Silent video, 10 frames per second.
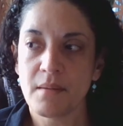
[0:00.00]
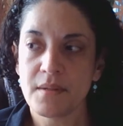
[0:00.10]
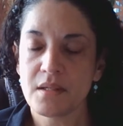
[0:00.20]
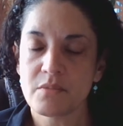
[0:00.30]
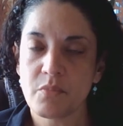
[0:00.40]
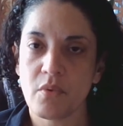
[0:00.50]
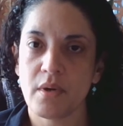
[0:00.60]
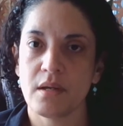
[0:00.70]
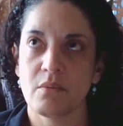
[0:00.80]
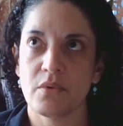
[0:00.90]
biggest
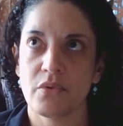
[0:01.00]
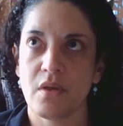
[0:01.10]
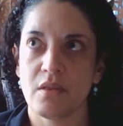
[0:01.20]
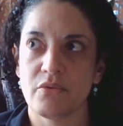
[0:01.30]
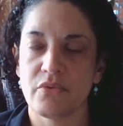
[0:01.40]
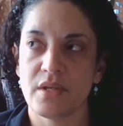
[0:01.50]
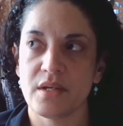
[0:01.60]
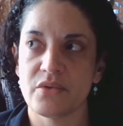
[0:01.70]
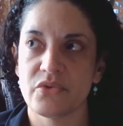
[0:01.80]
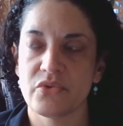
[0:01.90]
point with all of
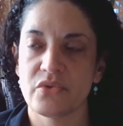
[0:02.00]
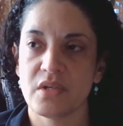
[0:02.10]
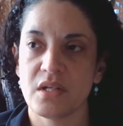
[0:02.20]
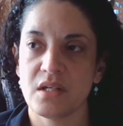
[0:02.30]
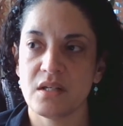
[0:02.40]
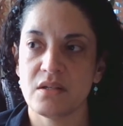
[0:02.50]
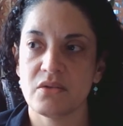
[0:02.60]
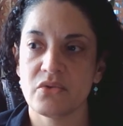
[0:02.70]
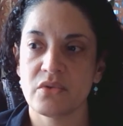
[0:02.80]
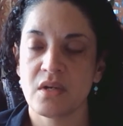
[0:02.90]
this
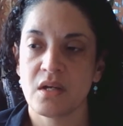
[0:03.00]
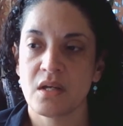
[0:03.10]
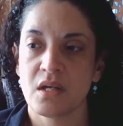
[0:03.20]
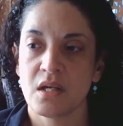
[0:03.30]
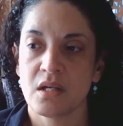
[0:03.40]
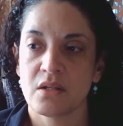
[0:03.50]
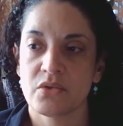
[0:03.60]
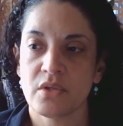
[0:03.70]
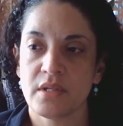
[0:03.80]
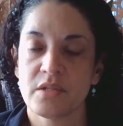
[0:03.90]
is,
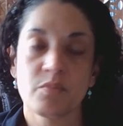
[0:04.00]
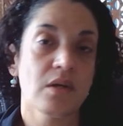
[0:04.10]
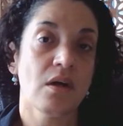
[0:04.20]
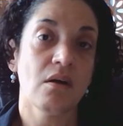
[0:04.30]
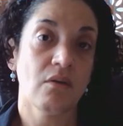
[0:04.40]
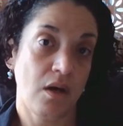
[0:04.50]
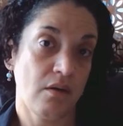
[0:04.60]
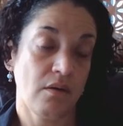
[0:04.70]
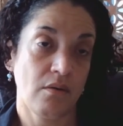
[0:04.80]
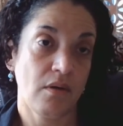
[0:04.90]
so let's be all rah,
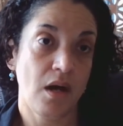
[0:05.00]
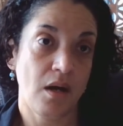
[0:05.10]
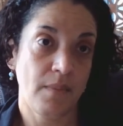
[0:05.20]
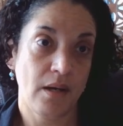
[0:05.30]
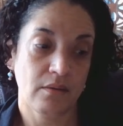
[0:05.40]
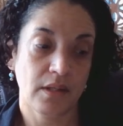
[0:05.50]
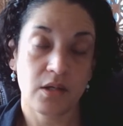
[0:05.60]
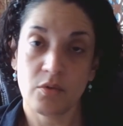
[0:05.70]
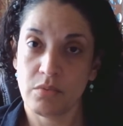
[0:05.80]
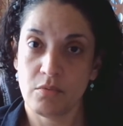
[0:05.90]
rah, rah about
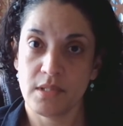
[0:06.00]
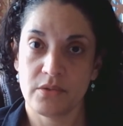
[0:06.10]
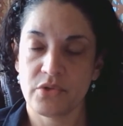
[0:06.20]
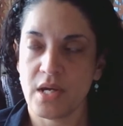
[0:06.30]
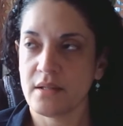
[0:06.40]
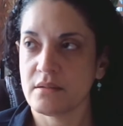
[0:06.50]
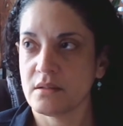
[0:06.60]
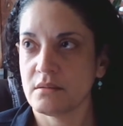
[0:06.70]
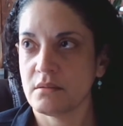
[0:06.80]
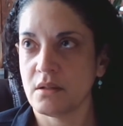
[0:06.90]
get your boobies checked
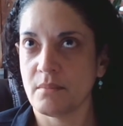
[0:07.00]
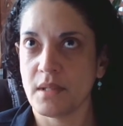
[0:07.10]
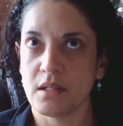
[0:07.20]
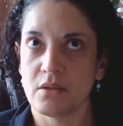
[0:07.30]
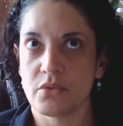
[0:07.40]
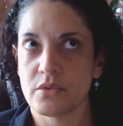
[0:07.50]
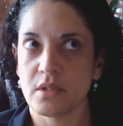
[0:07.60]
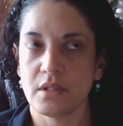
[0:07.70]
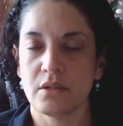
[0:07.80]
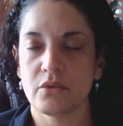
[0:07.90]
and, making those
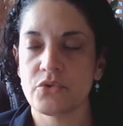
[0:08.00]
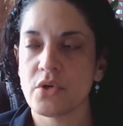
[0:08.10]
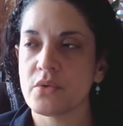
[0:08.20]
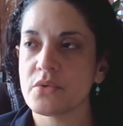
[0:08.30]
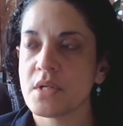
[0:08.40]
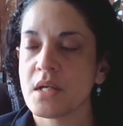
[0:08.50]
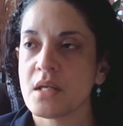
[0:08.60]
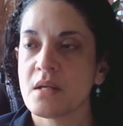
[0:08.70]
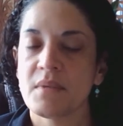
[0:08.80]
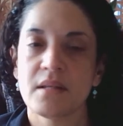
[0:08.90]
silly little jokes.
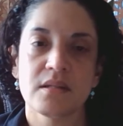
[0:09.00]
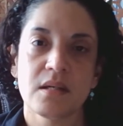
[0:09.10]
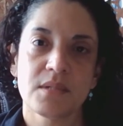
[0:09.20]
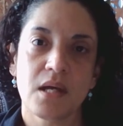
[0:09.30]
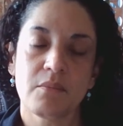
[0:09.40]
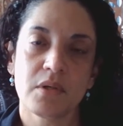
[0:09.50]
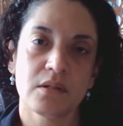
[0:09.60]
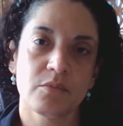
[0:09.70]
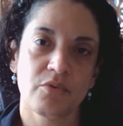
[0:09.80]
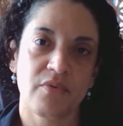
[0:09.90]
But at the same time, we
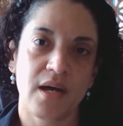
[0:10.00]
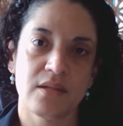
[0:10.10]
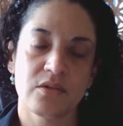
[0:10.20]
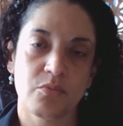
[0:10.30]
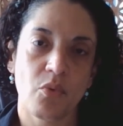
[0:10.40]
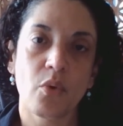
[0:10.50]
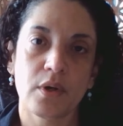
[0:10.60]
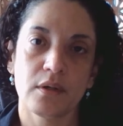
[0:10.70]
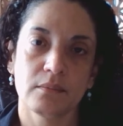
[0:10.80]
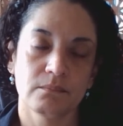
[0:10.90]
need to provide
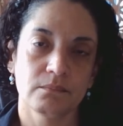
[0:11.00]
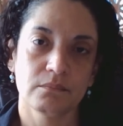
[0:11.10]
support